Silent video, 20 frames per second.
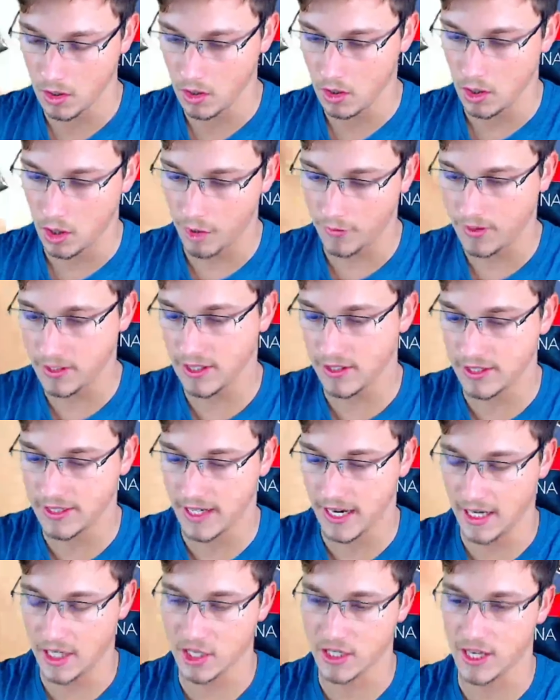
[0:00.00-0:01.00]
Obviously, the
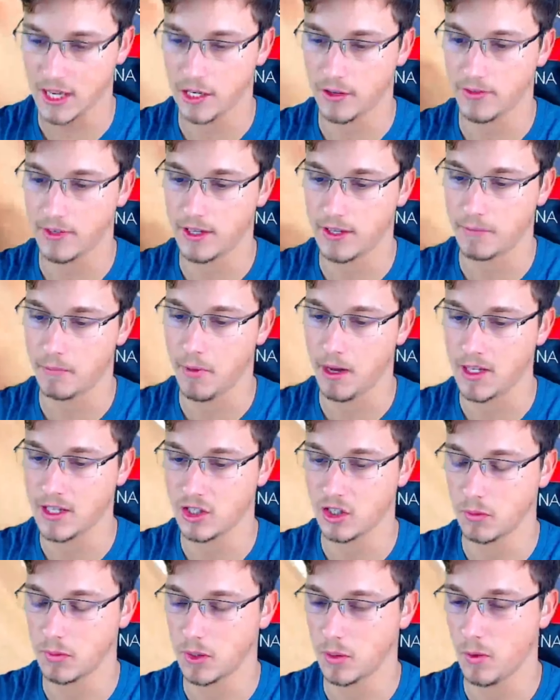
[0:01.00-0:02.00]
dashes out of here might
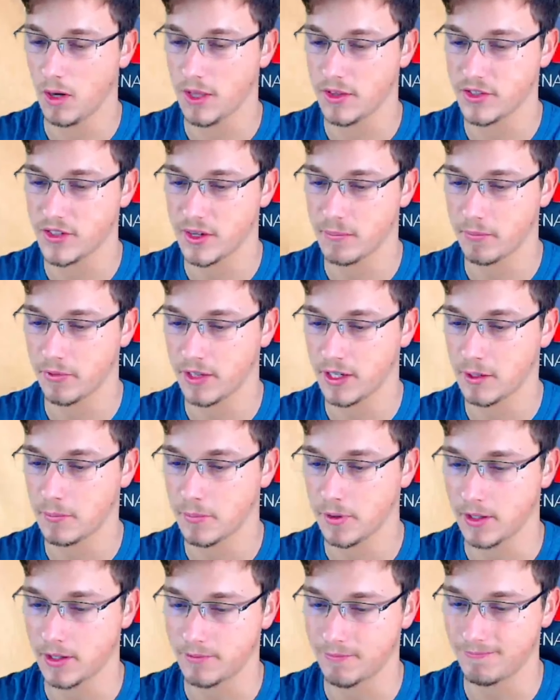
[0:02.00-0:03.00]
still be worth something,
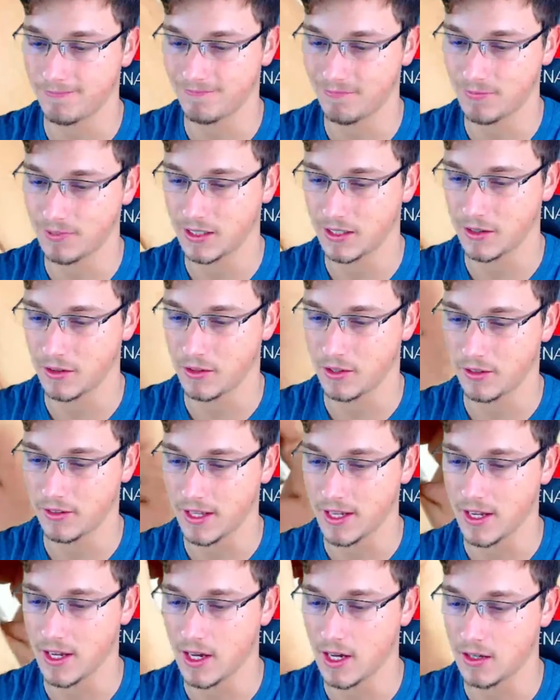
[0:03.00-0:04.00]
but I don't think
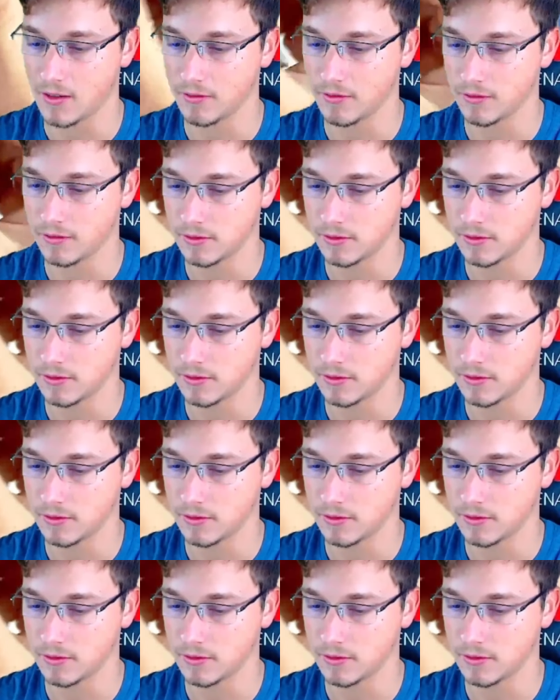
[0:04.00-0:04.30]
they are.